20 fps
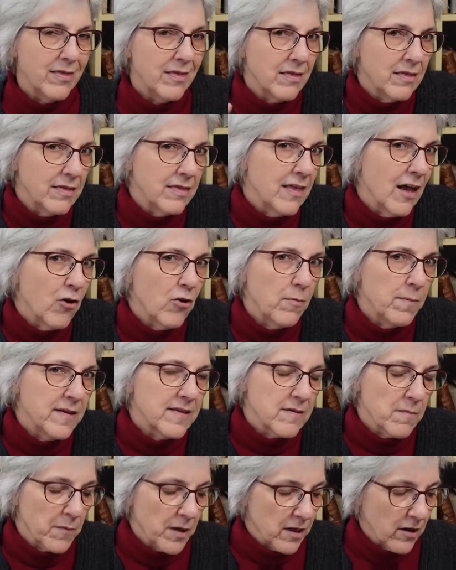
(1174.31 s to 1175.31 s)
there would be
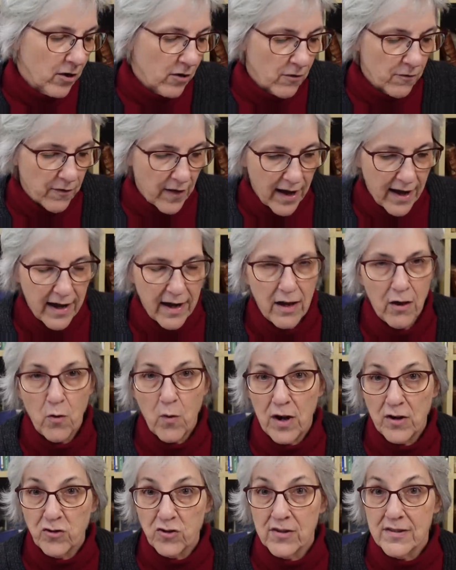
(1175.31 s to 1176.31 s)
some clarifying
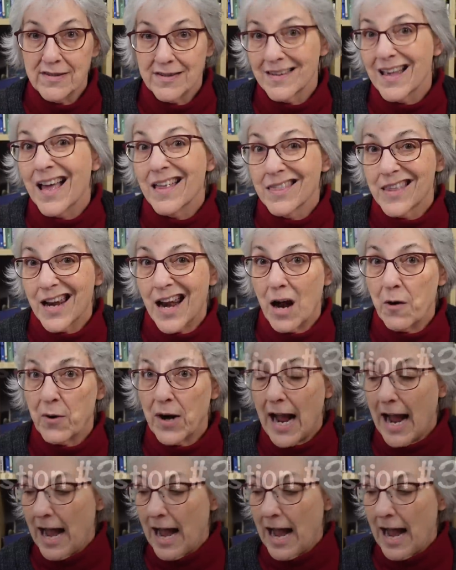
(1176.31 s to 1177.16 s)
questions that I would